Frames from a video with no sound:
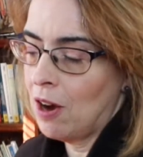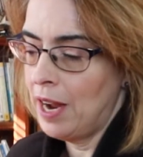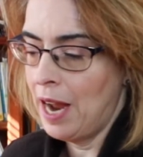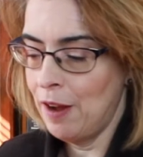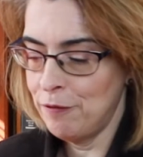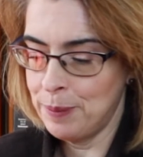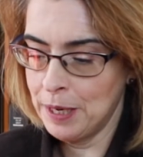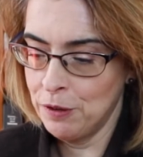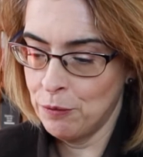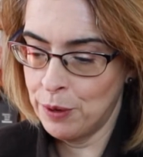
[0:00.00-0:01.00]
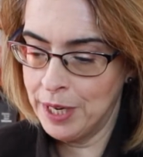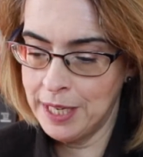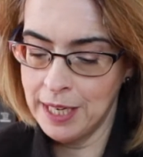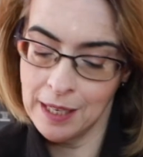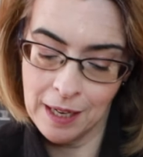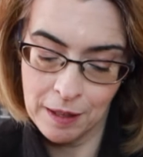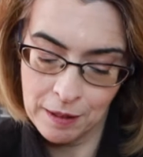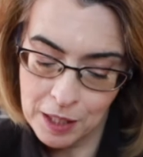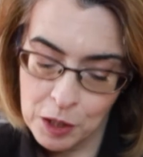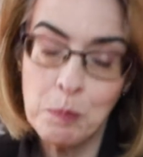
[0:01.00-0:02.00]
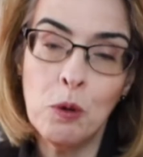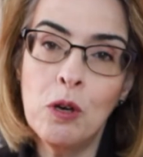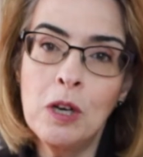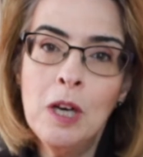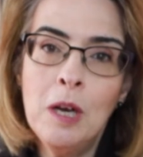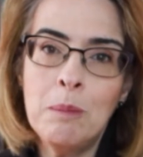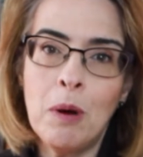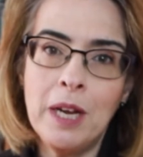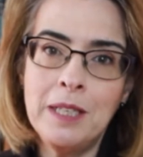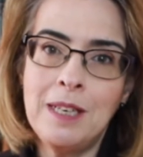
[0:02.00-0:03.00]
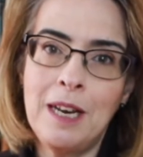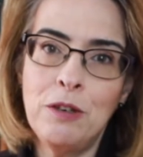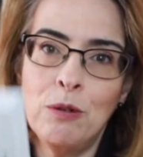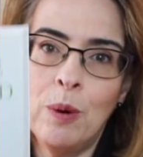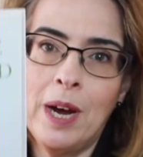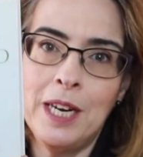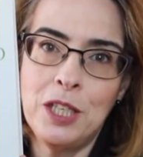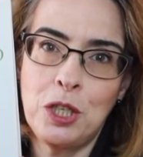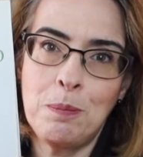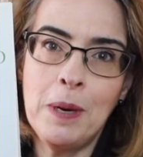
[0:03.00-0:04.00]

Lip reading: I have been reading this book by Daniel H.